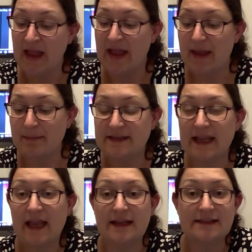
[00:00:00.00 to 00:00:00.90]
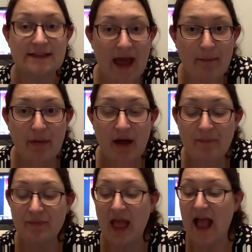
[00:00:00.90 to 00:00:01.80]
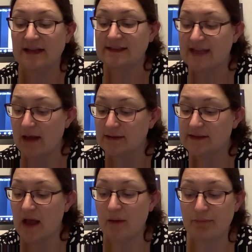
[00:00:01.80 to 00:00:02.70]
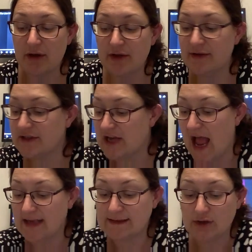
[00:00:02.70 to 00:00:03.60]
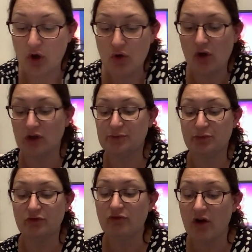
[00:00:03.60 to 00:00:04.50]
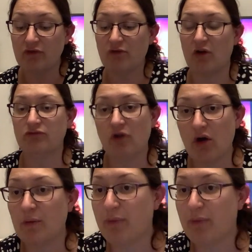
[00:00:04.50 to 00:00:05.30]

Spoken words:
In particular, samba and salsa, blues, jazz, soul, gospel, rock and roll, rock,